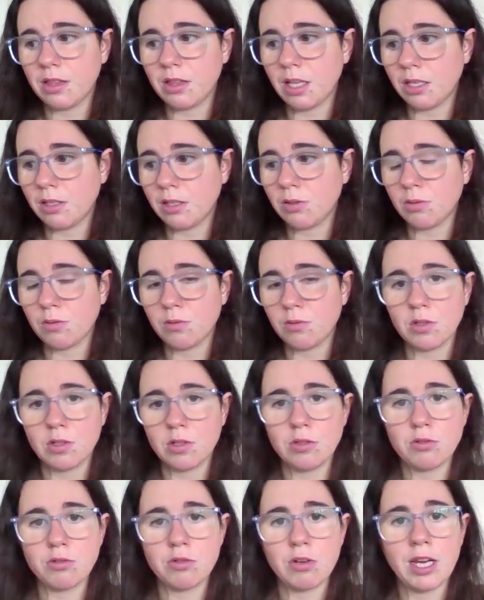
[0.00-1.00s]
they saw
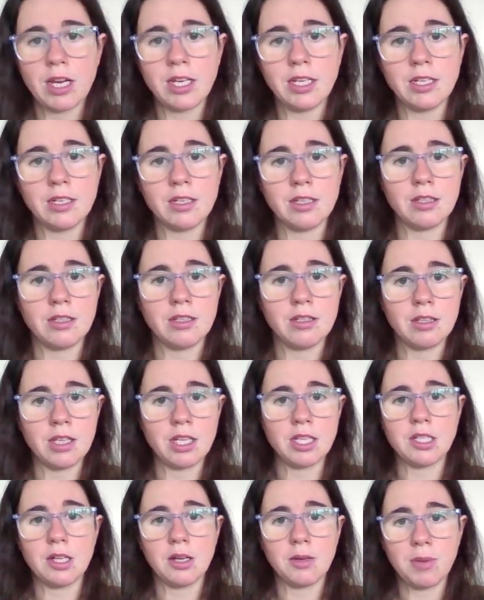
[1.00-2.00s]
a train and
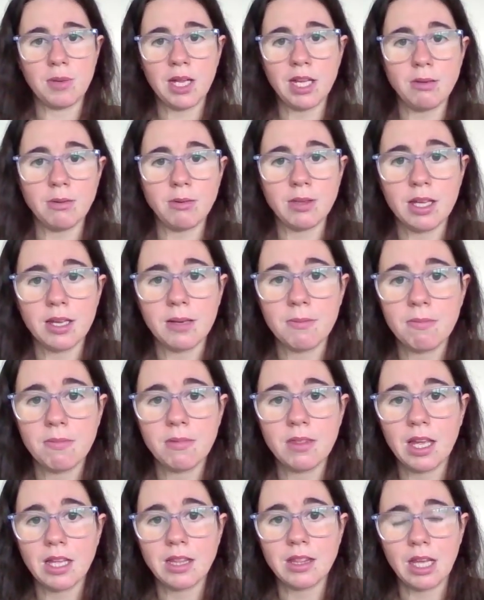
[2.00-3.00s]
they started playing with it,
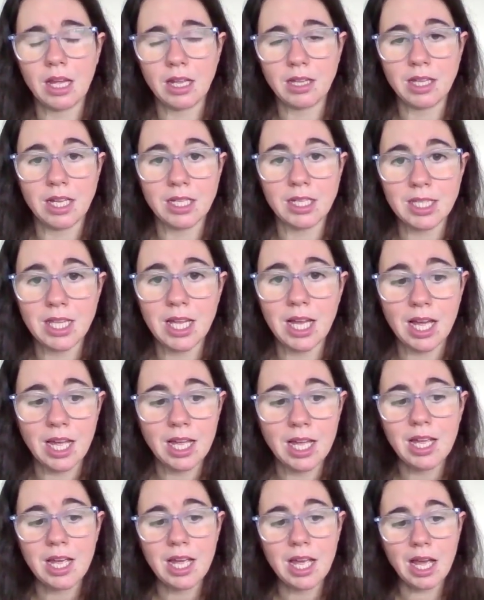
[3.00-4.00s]
and that's that.
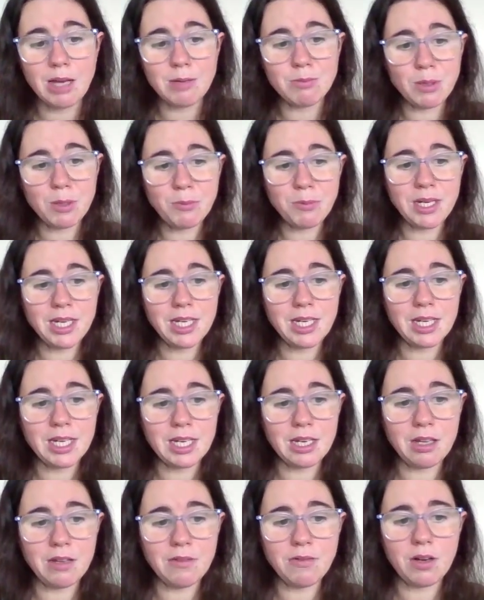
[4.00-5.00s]
And when we
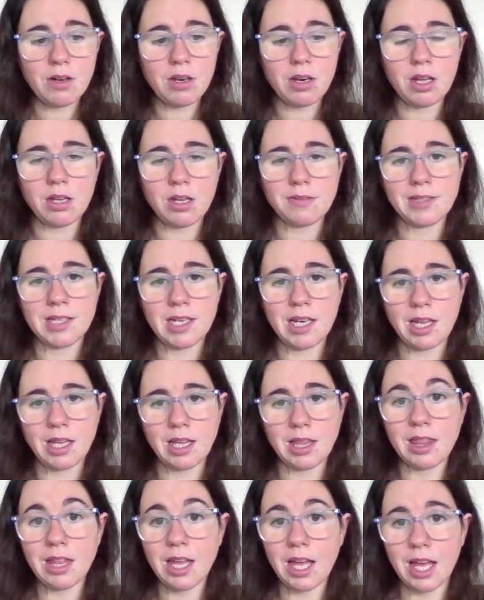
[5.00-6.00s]
live our lives
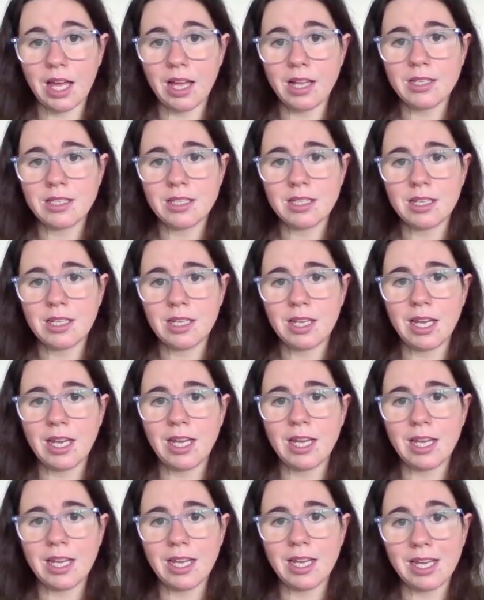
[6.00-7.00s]
like that,
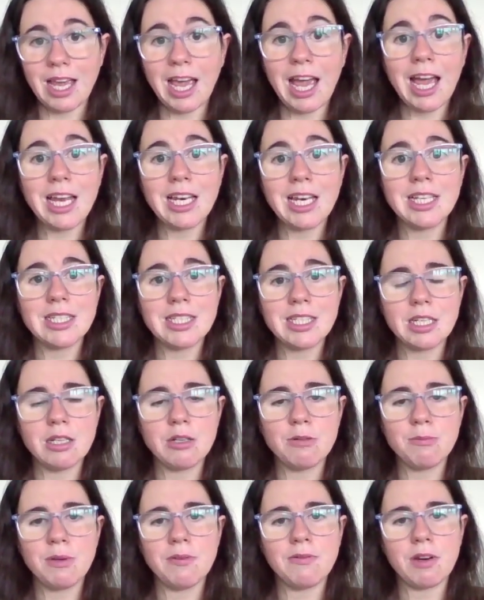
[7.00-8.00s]
it can
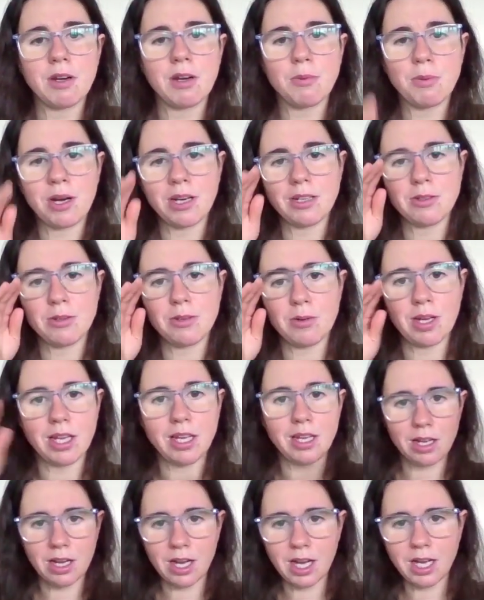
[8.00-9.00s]
still be very practical. I can